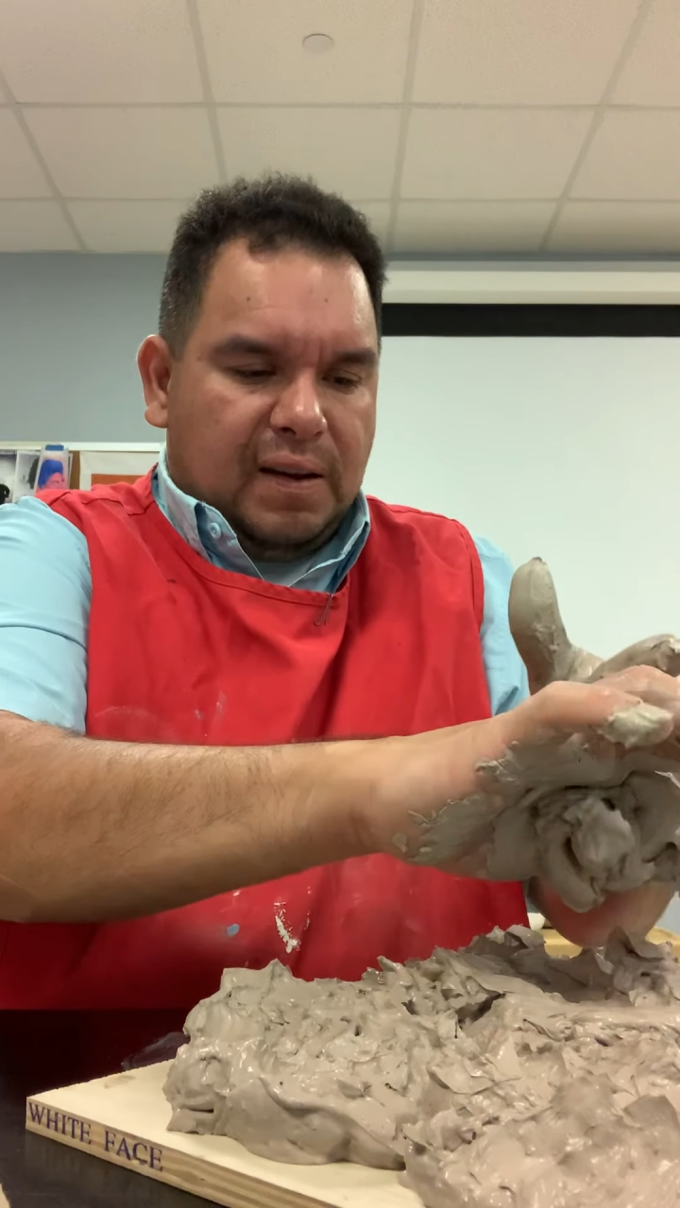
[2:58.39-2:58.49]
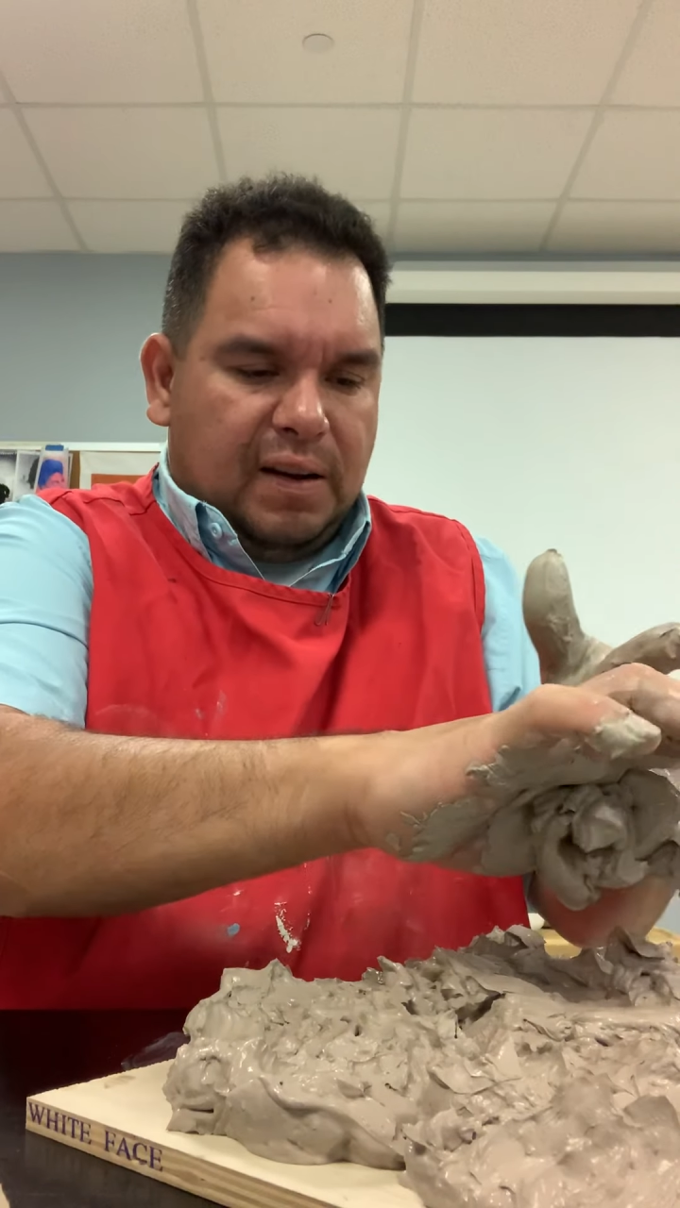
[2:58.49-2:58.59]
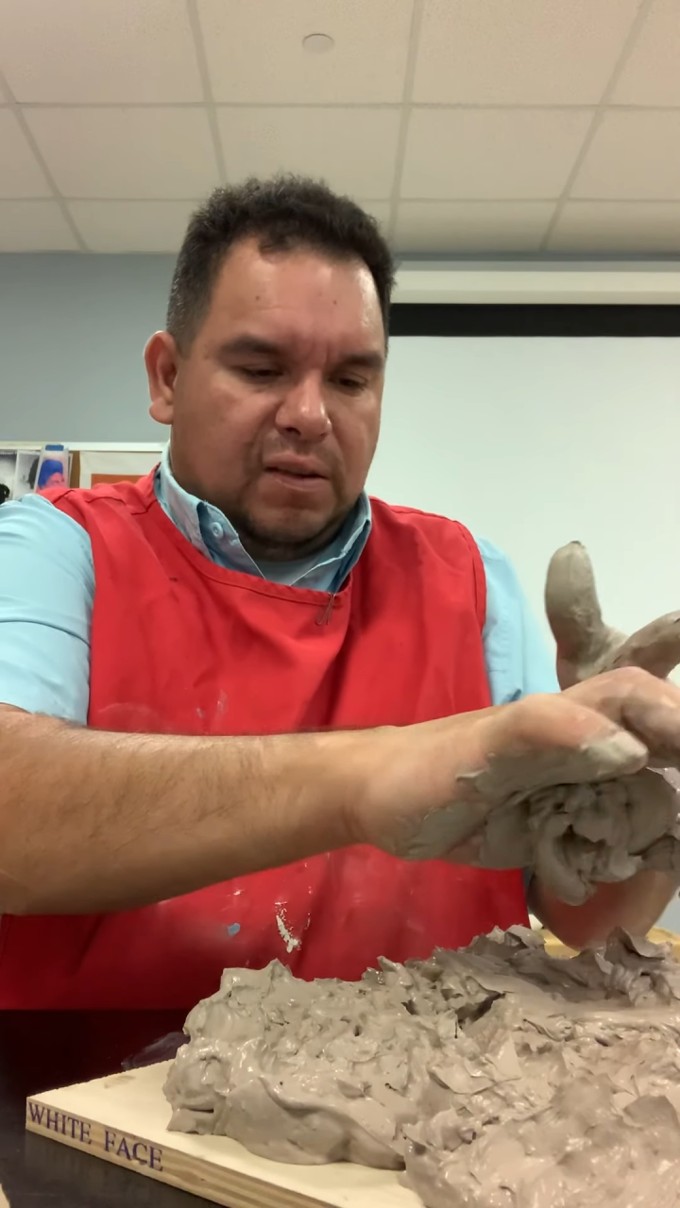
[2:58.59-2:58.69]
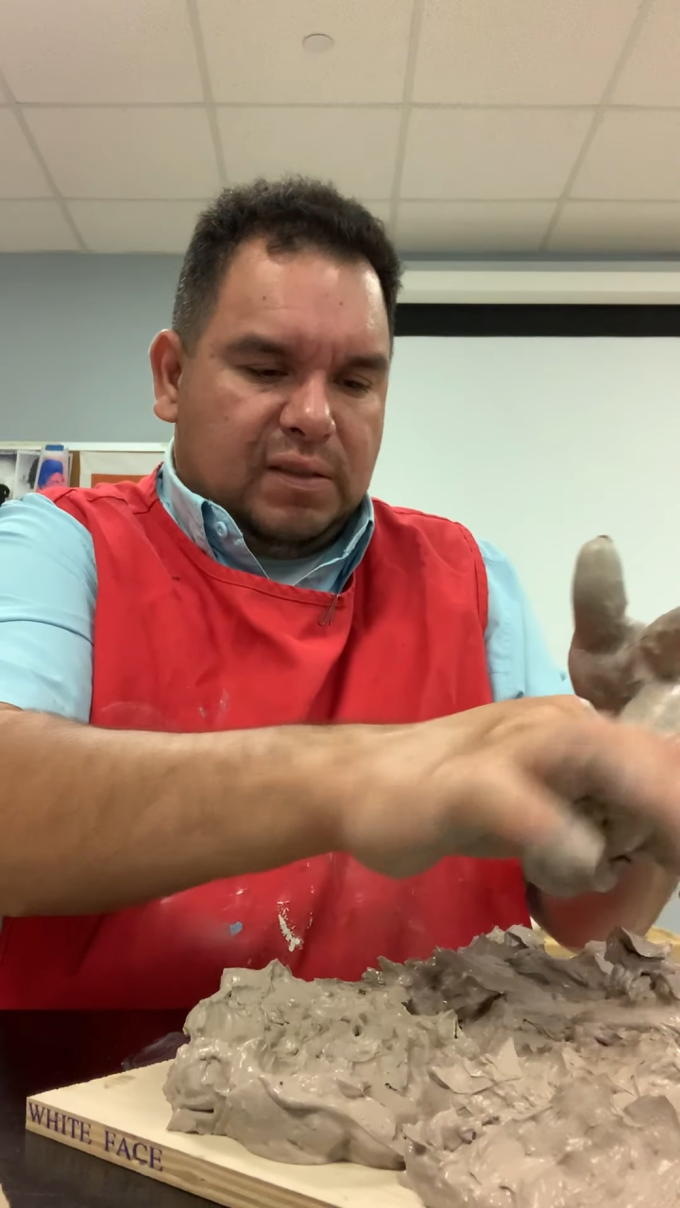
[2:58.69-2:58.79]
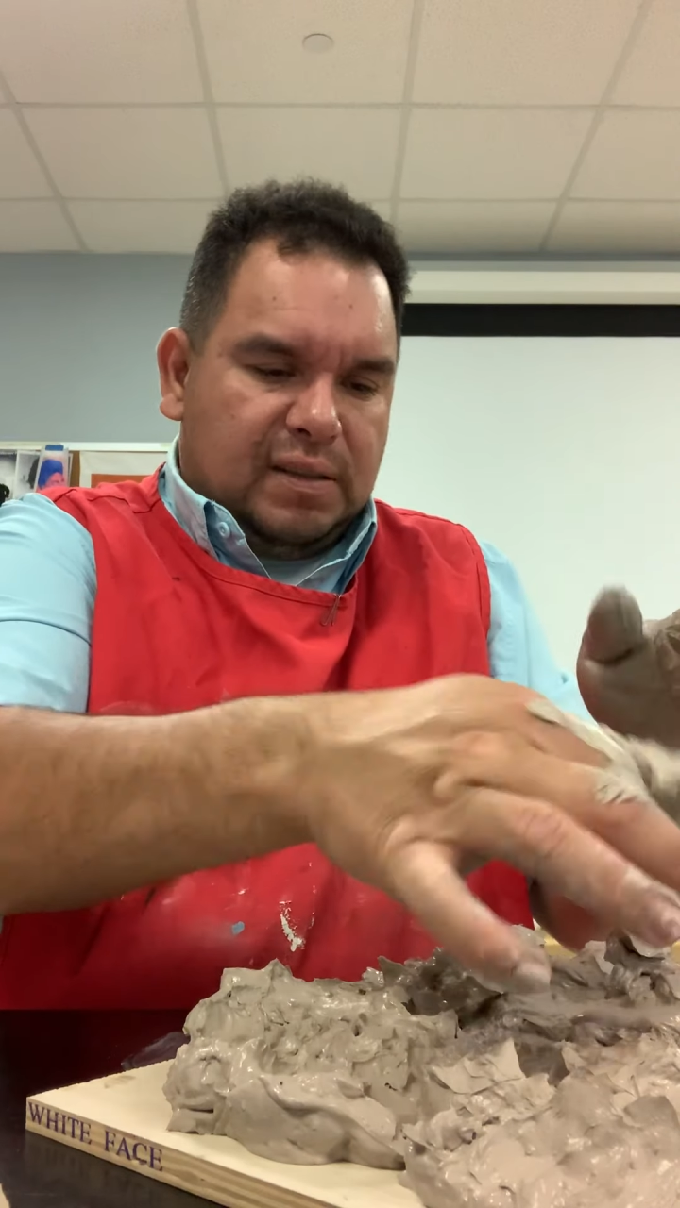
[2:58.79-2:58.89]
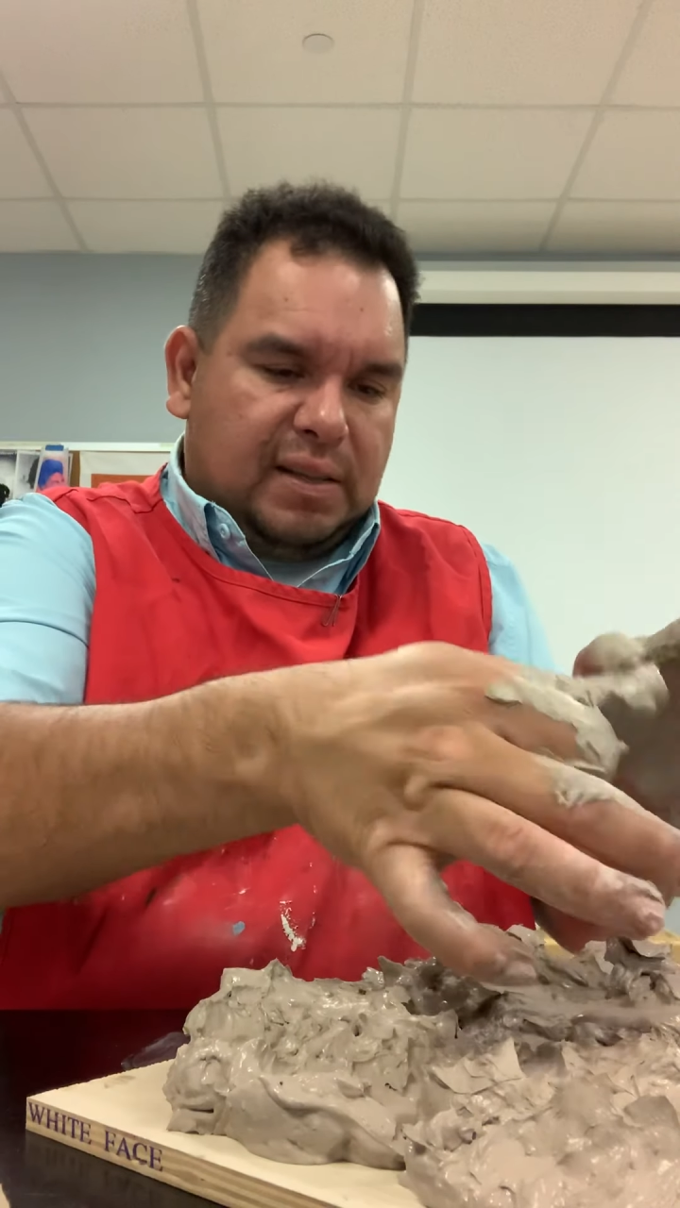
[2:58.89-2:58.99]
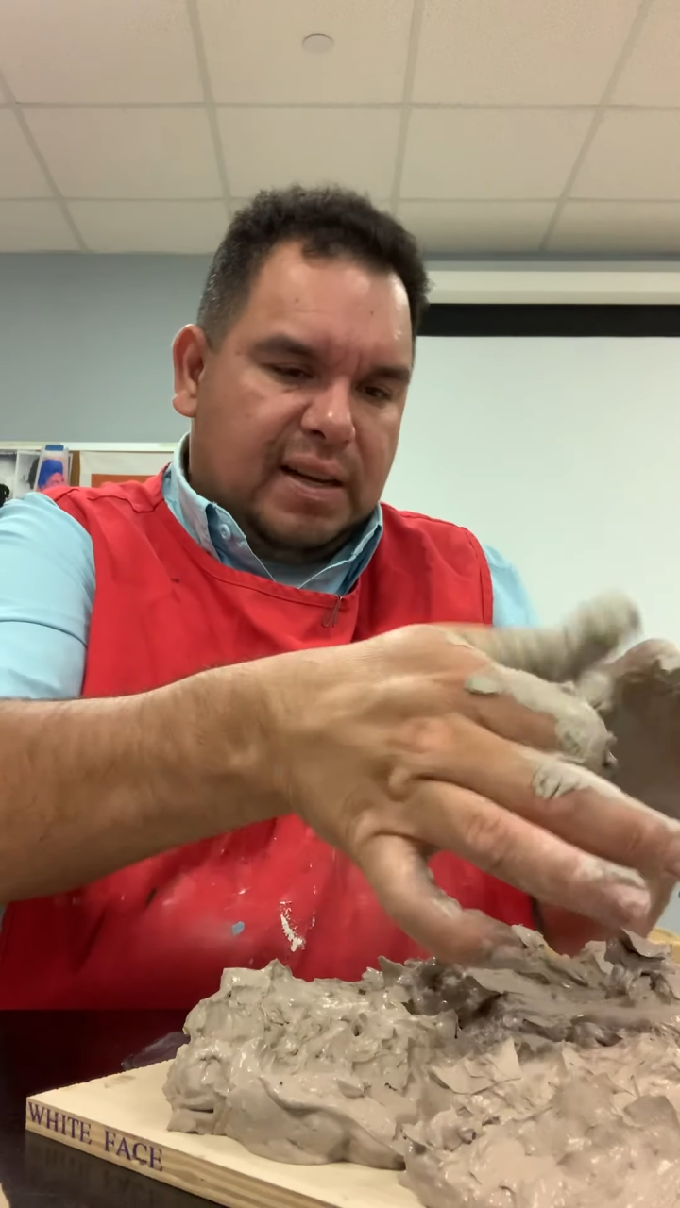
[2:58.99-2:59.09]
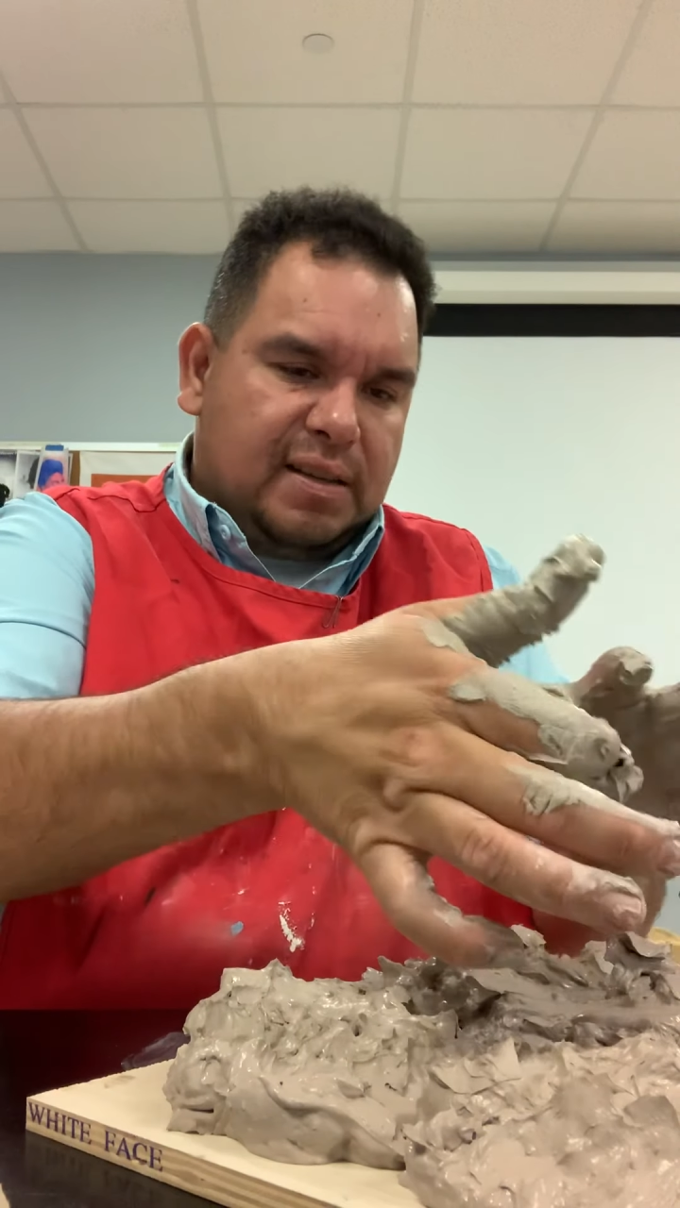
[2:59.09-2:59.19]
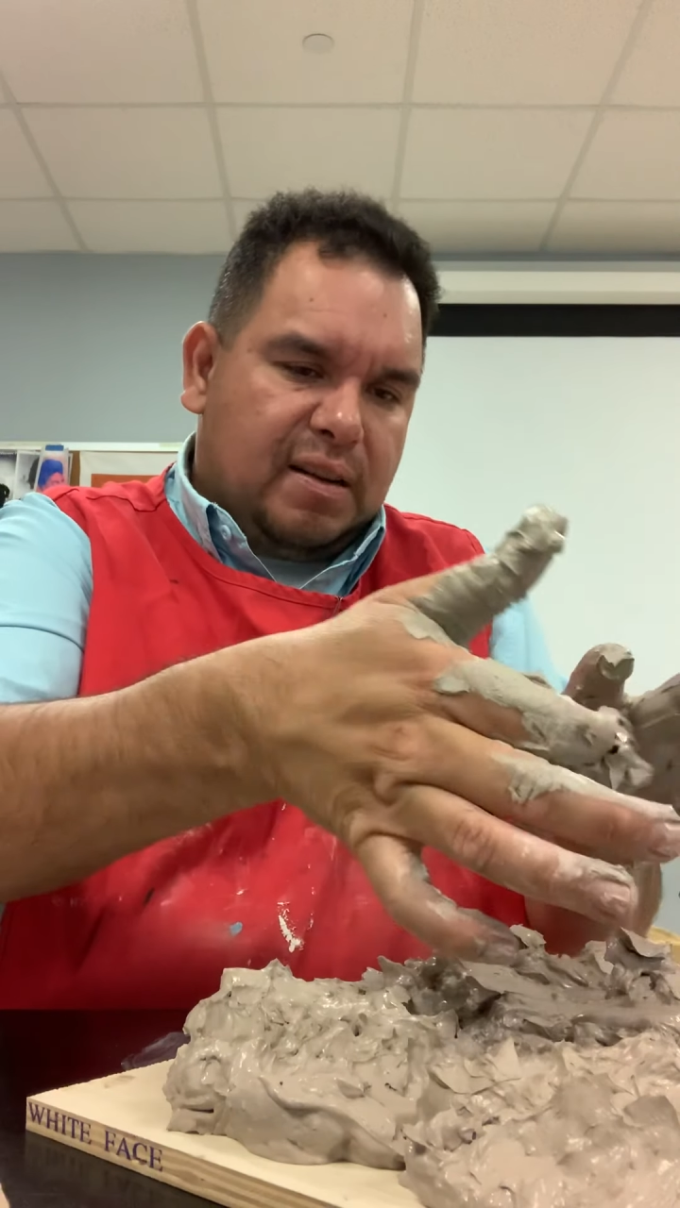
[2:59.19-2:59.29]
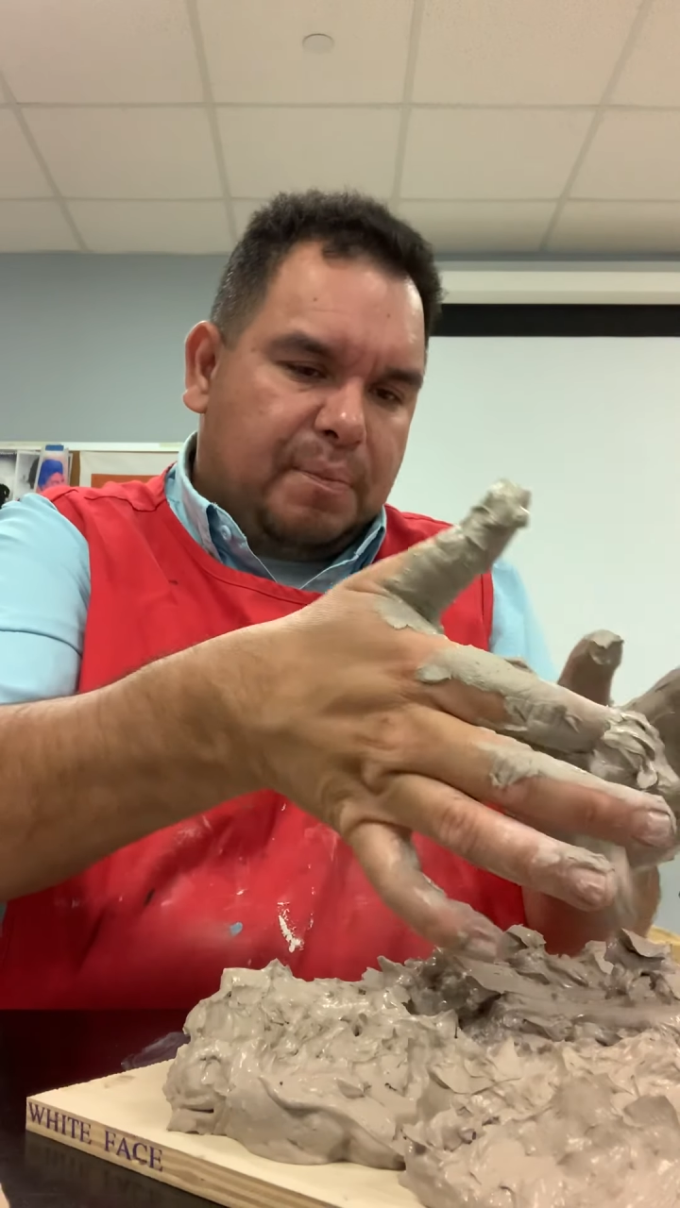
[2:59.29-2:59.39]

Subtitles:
you know, since it is gonna